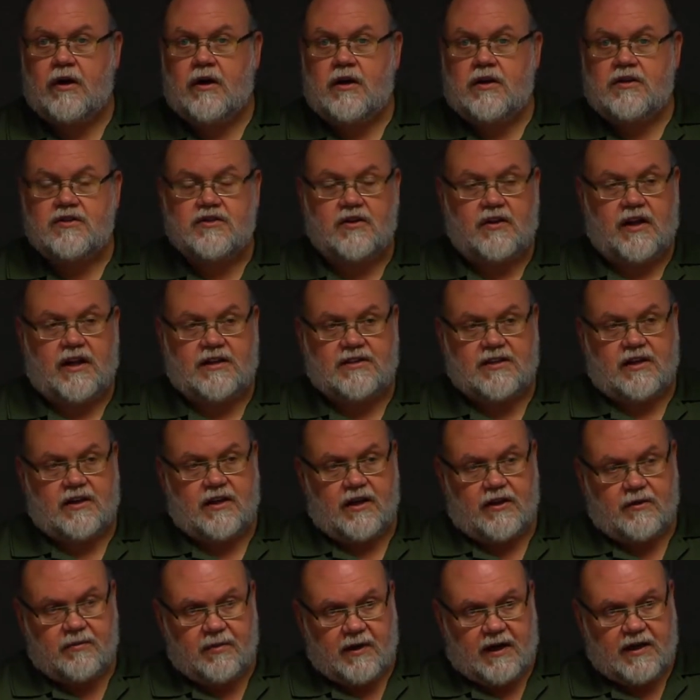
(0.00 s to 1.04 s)
so that's
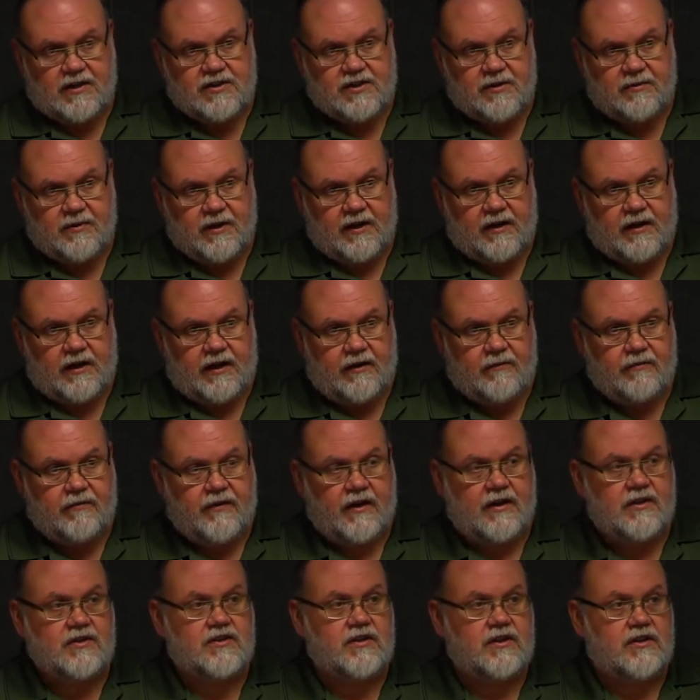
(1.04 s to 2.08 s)
another possibility of
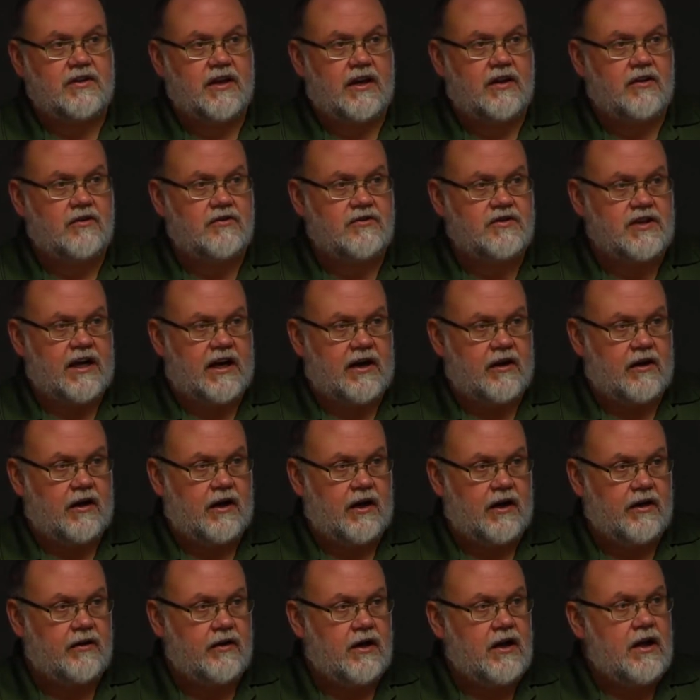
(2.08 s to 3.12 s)
things that they lose out
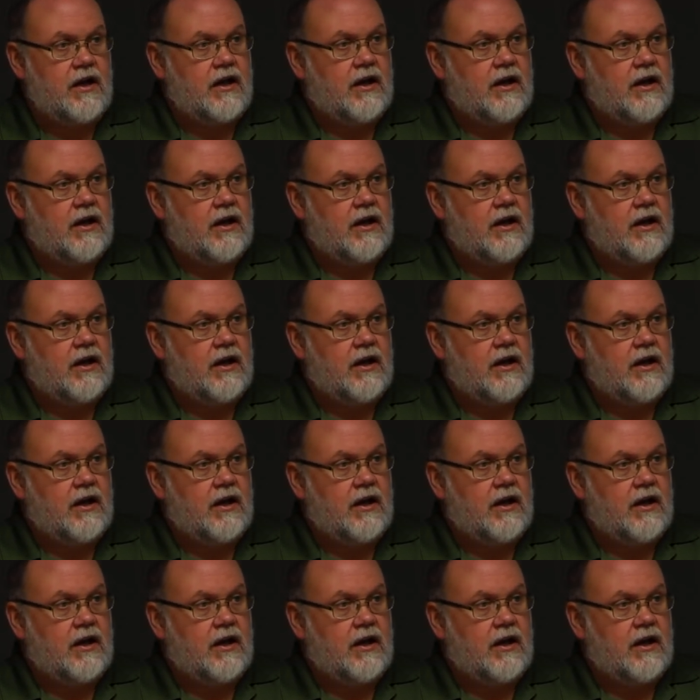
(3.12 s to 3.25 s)
on.